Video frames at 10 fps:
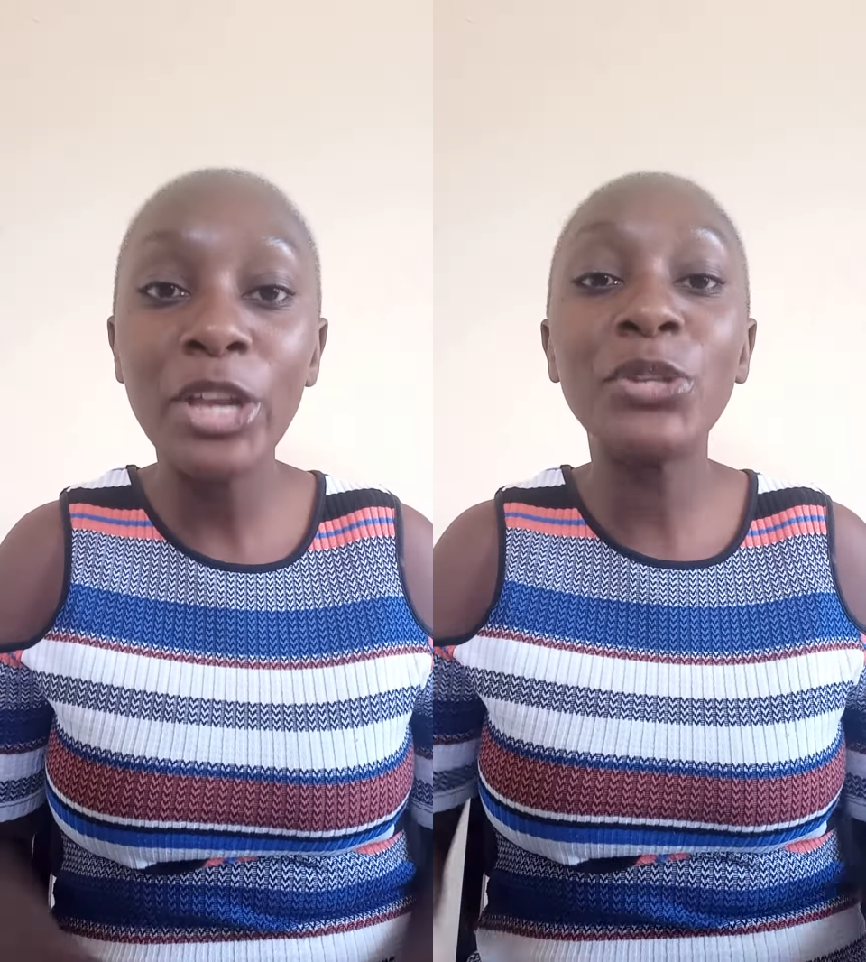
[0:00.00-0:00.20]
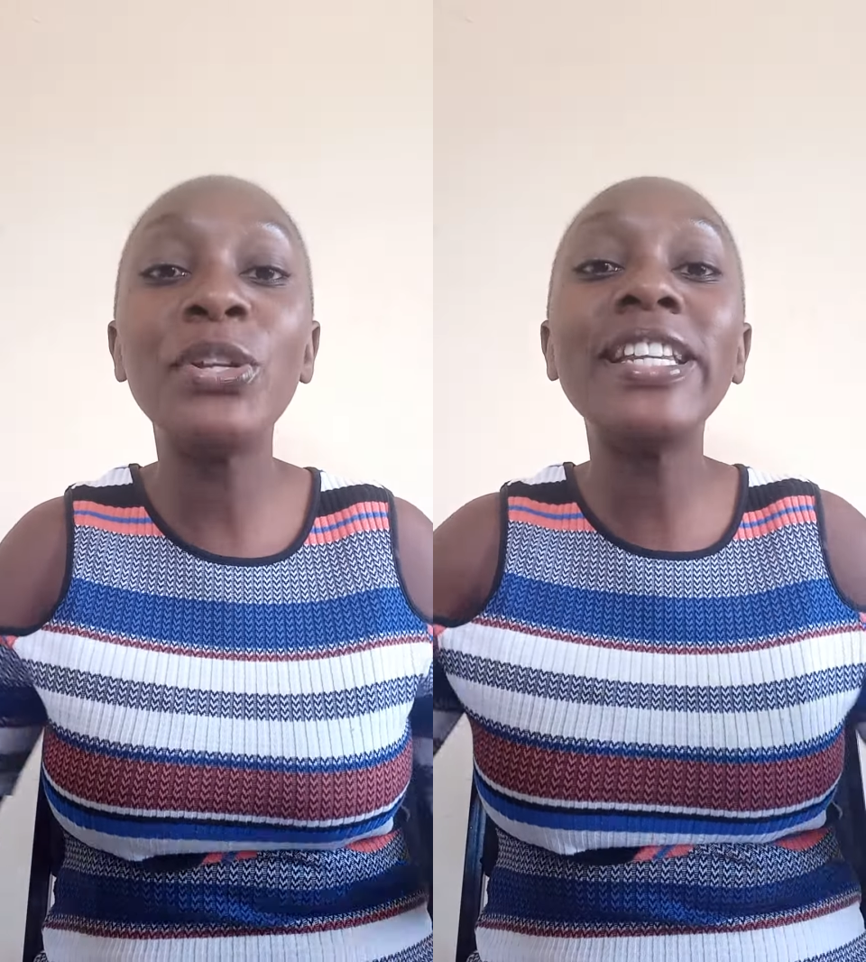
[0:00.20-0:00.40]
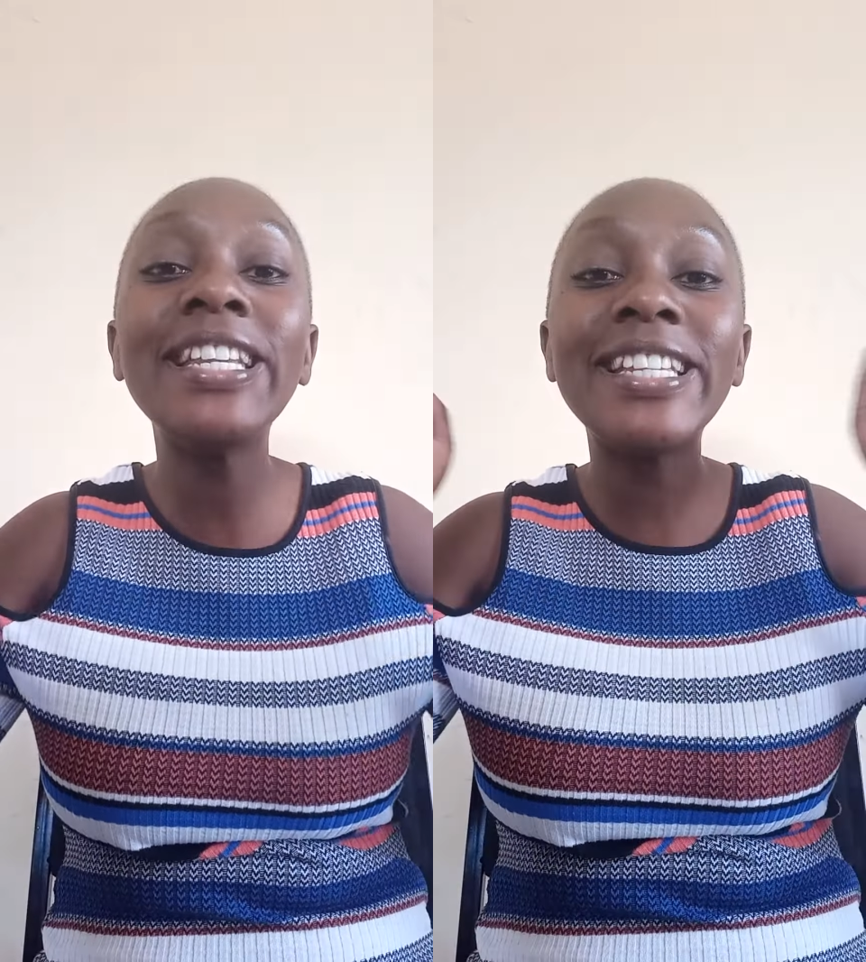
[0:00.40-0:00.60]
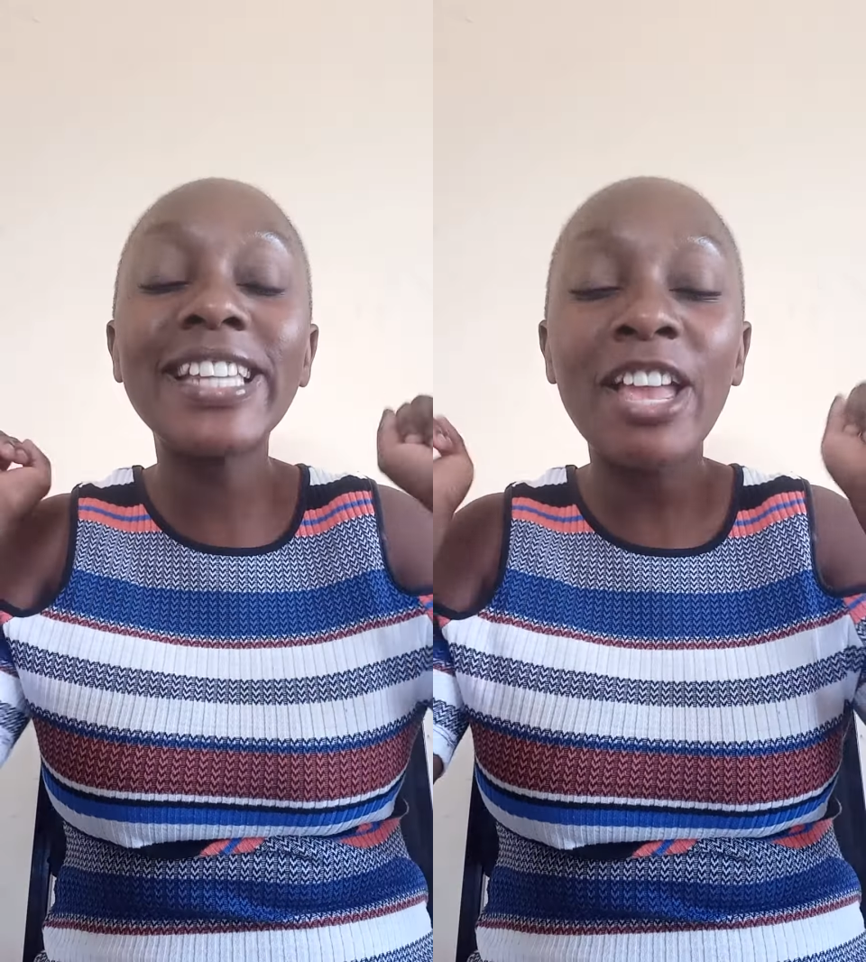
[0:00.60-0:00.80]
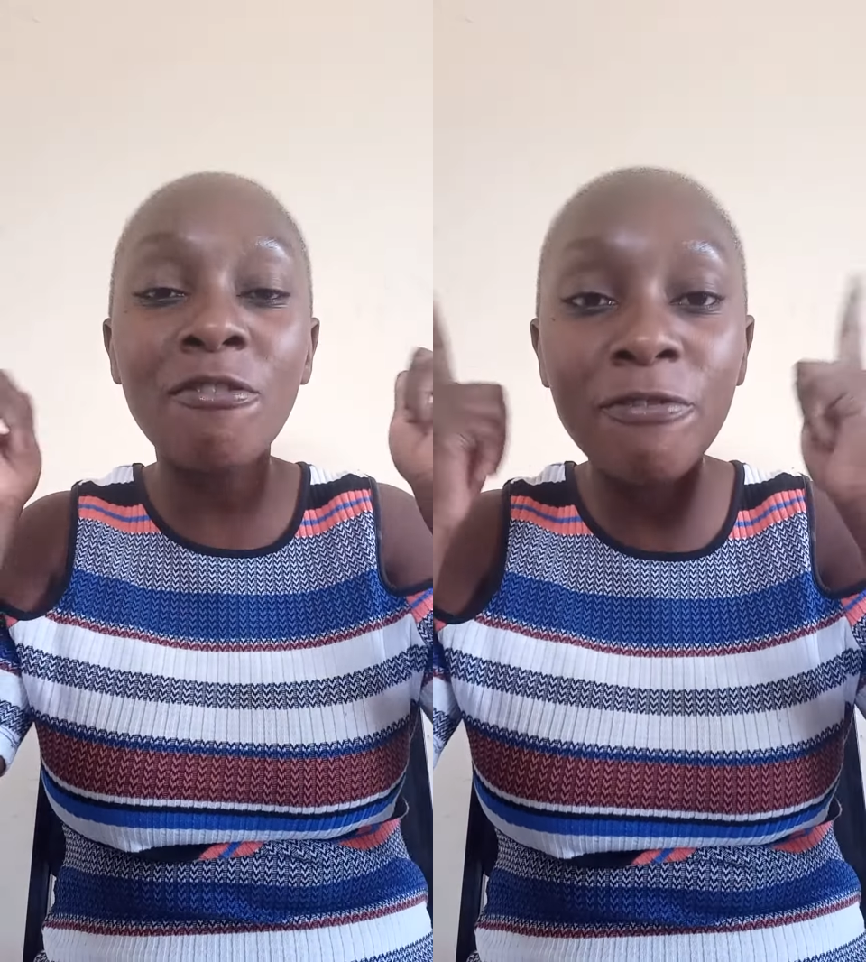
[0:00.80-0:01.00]
you need
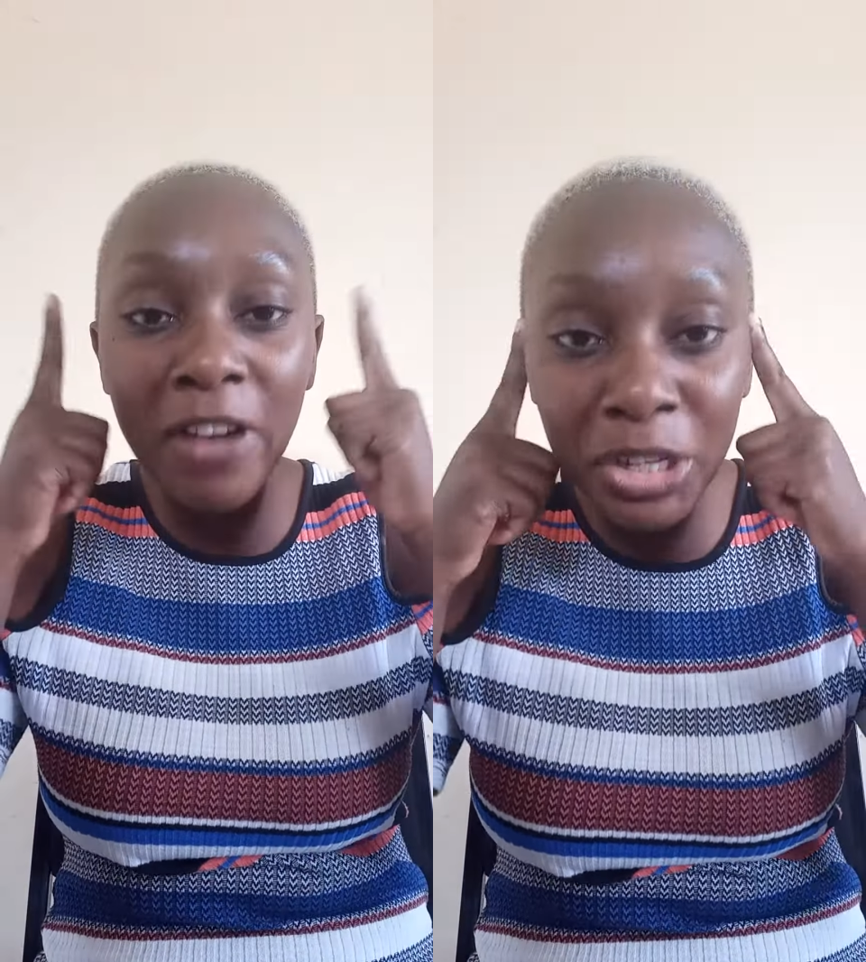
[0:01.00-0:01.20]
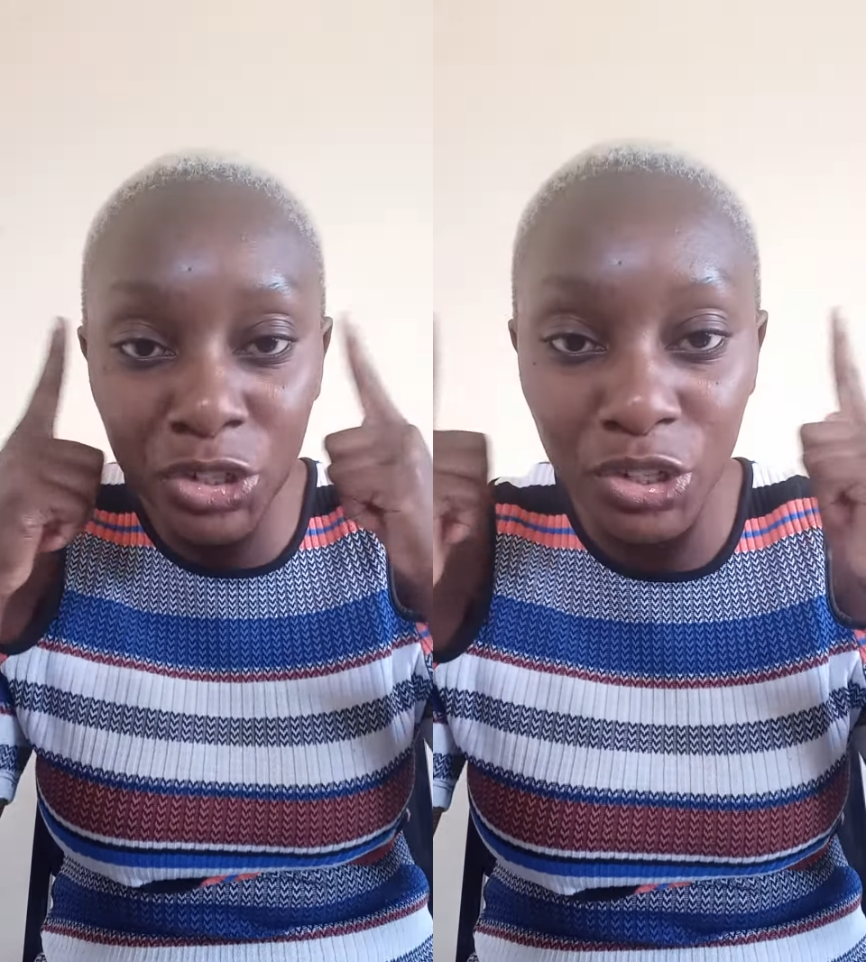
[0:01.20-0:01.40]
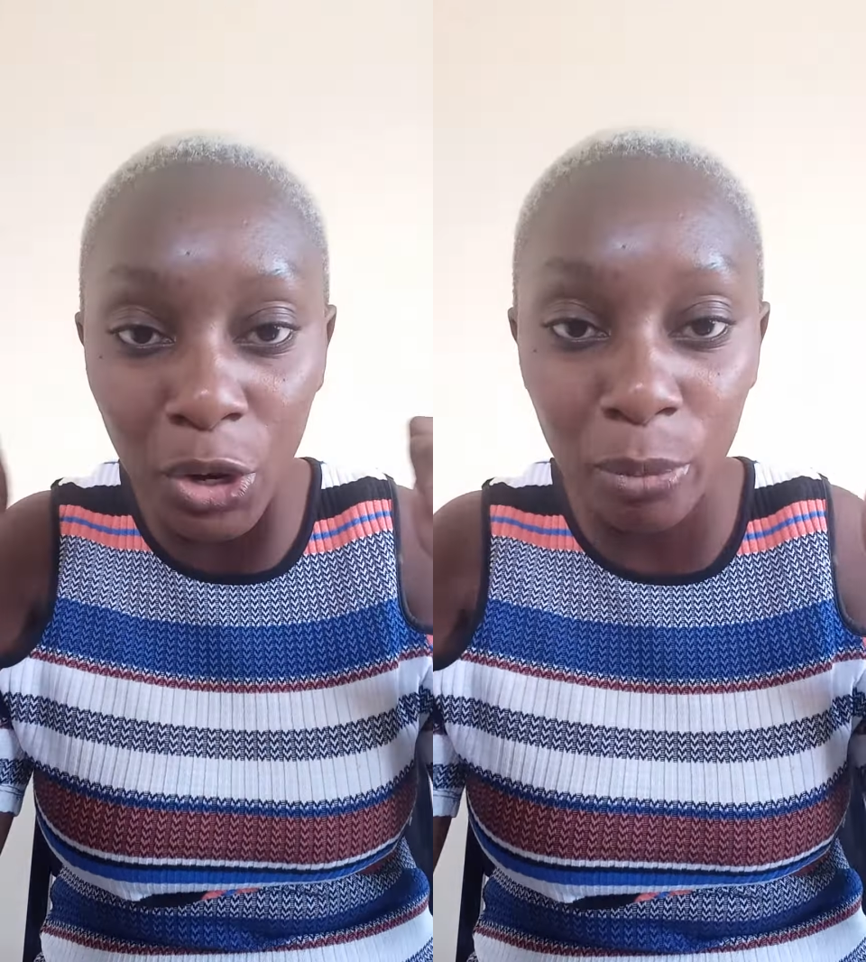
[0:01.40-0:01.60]
a functional